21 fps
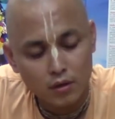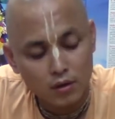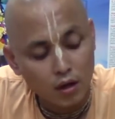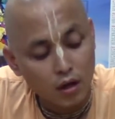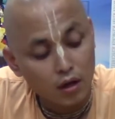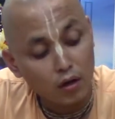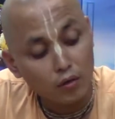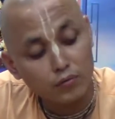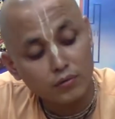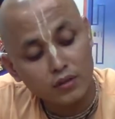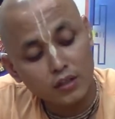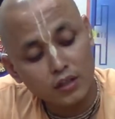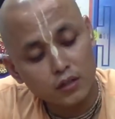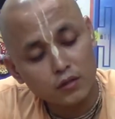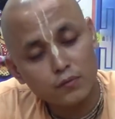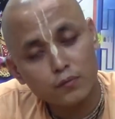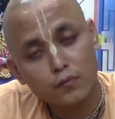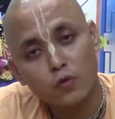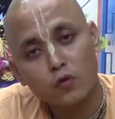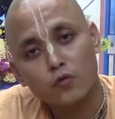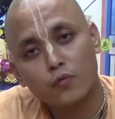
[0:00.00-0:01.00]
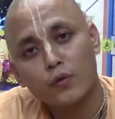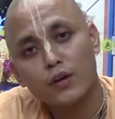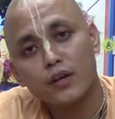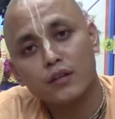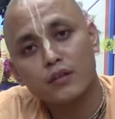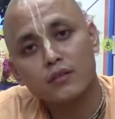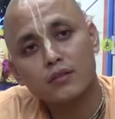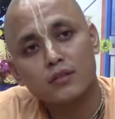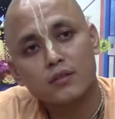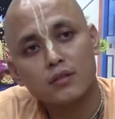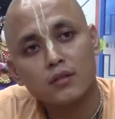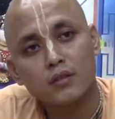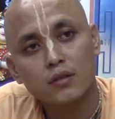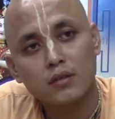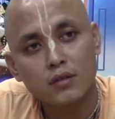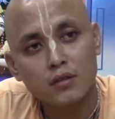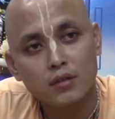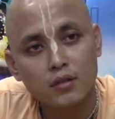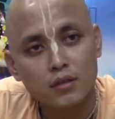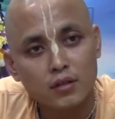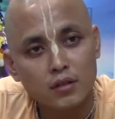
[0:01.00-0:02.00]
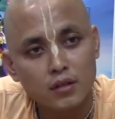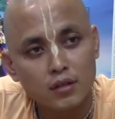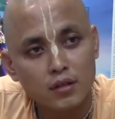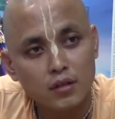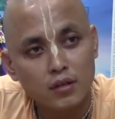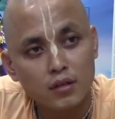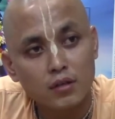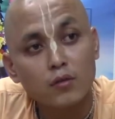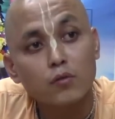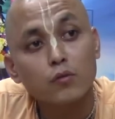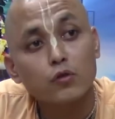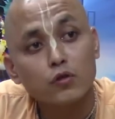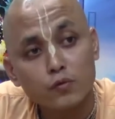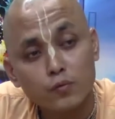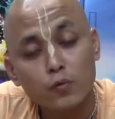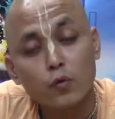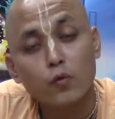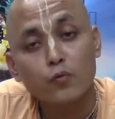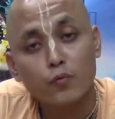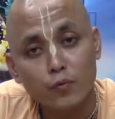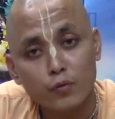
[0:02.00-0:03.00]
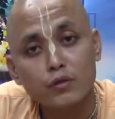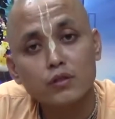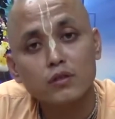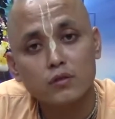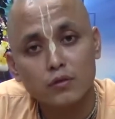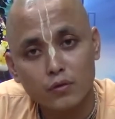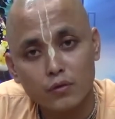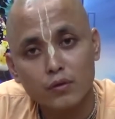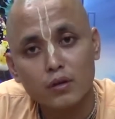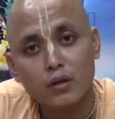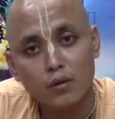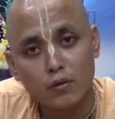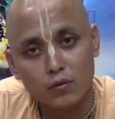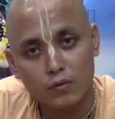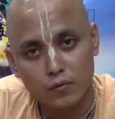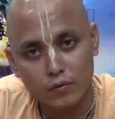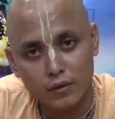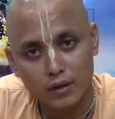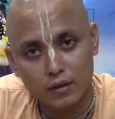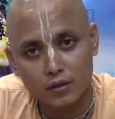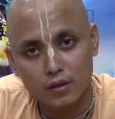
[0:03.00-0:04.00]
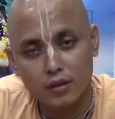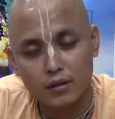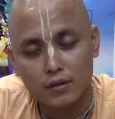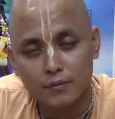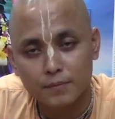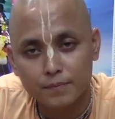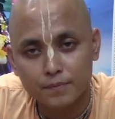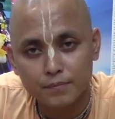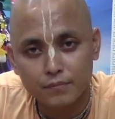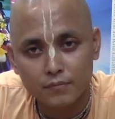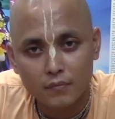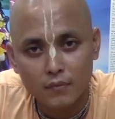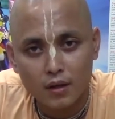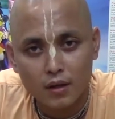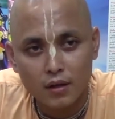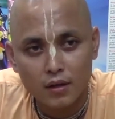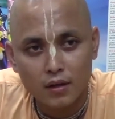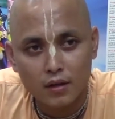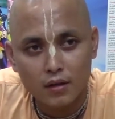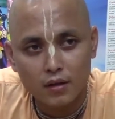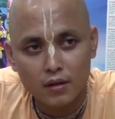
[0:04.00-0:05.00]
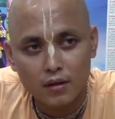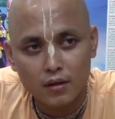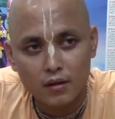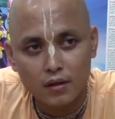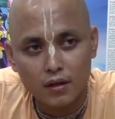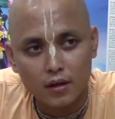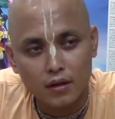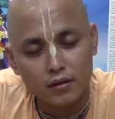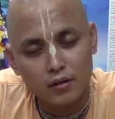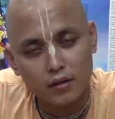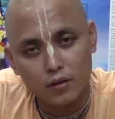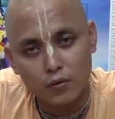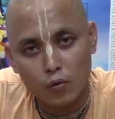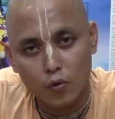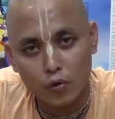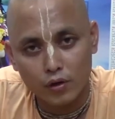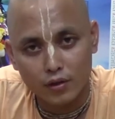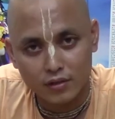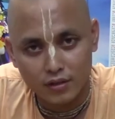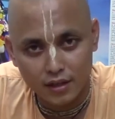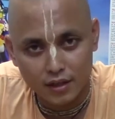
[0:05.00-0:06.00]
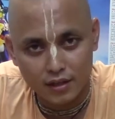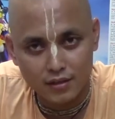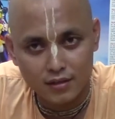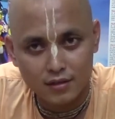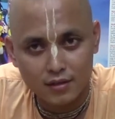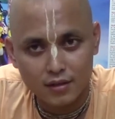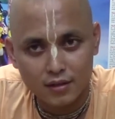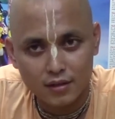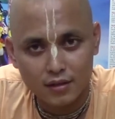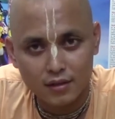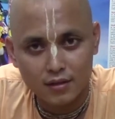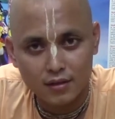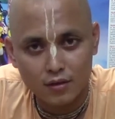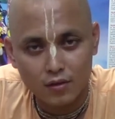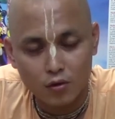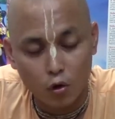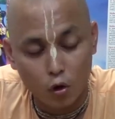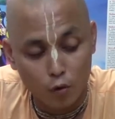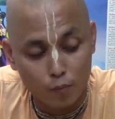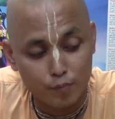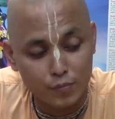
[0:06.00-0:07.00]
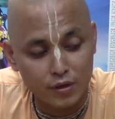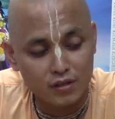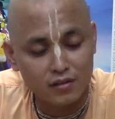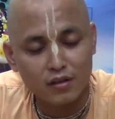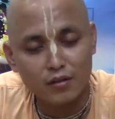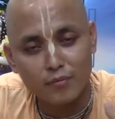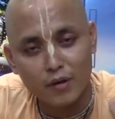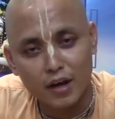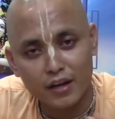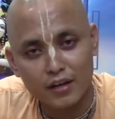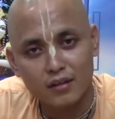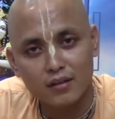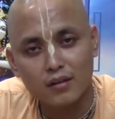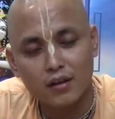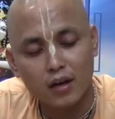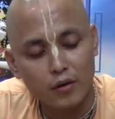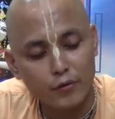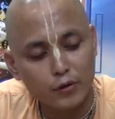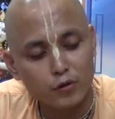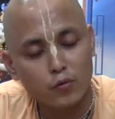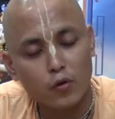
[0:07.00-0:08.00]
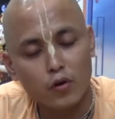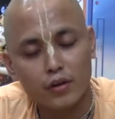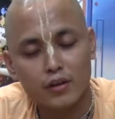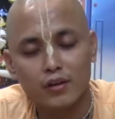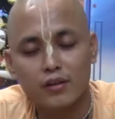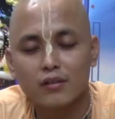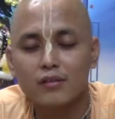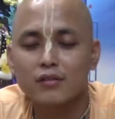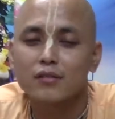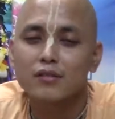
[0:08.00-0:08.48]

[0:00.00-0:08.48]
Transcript: Now these footprints, whose footprints were they? And the devotee says, obviously mine, I was walking.